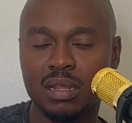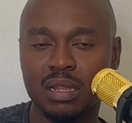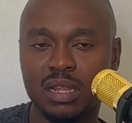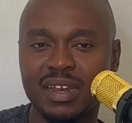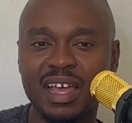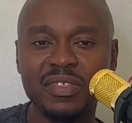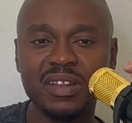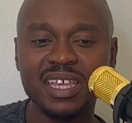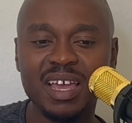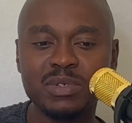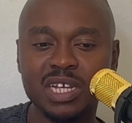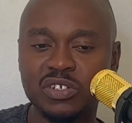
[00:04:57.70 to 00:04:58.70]
nothing
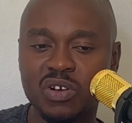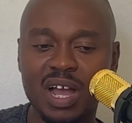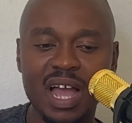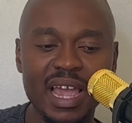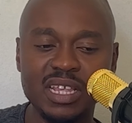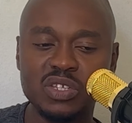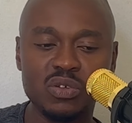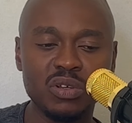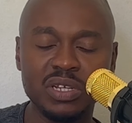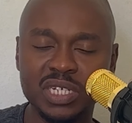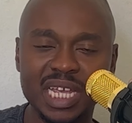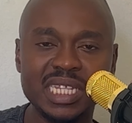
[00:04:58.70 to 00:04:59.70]
captured your eye, so you
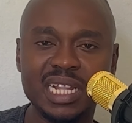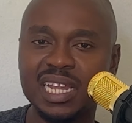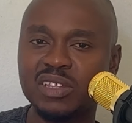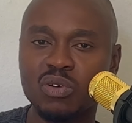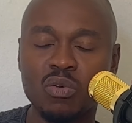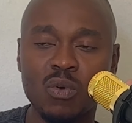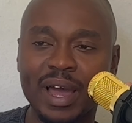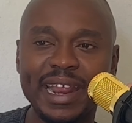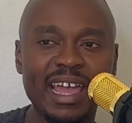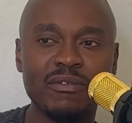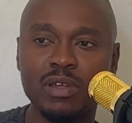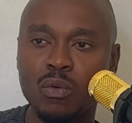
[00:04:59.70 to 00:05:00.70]
just clicked on
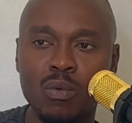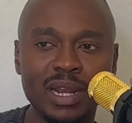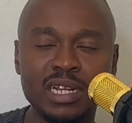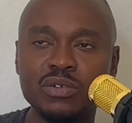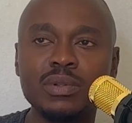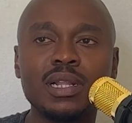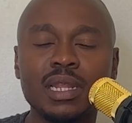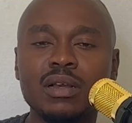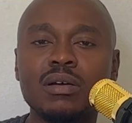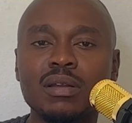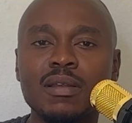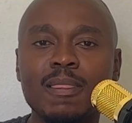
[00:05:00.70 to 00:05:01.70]
whatever you wanted to click on.